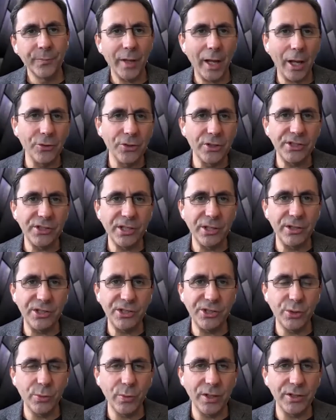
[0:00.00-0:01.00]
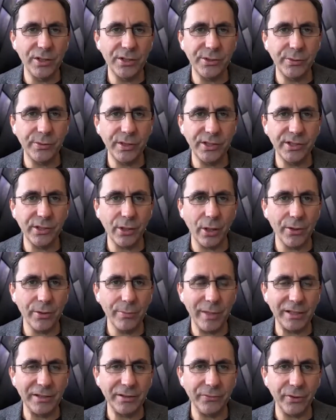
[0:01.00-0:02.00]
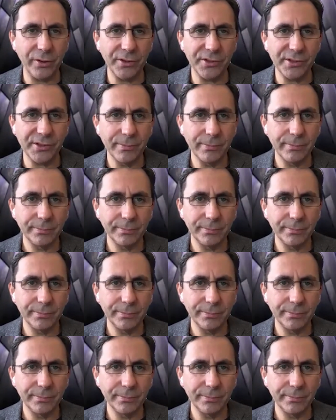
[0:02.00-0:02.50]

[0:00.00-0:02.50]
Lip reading: How do you see these two industries on the metaverse?